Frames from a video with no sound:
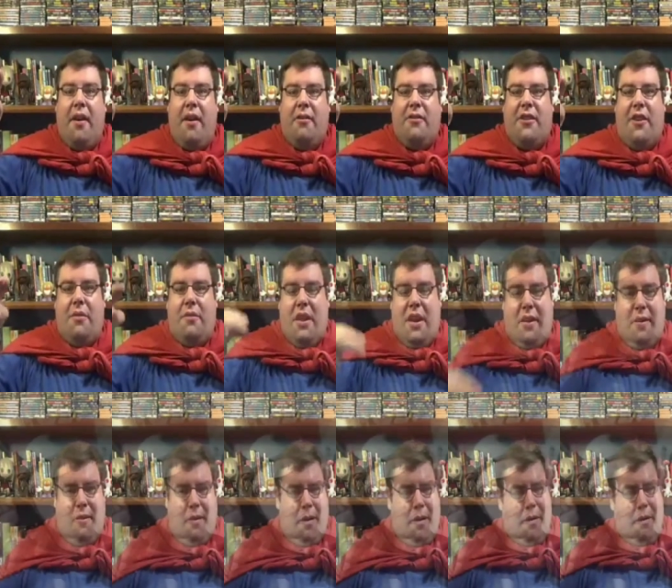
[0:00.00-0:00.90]

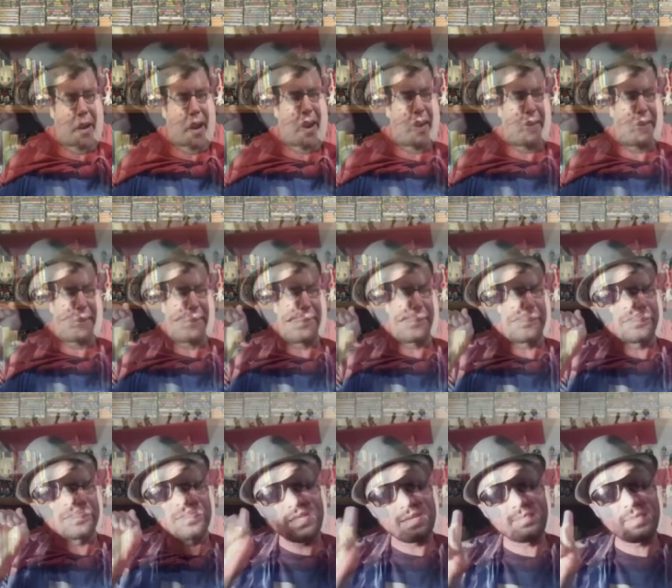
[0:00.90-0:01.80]
hero. I
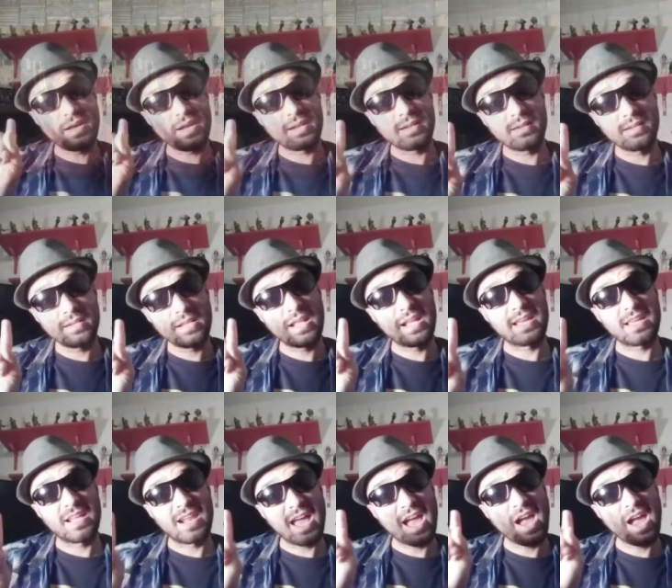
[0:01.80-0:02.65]
seem like, like an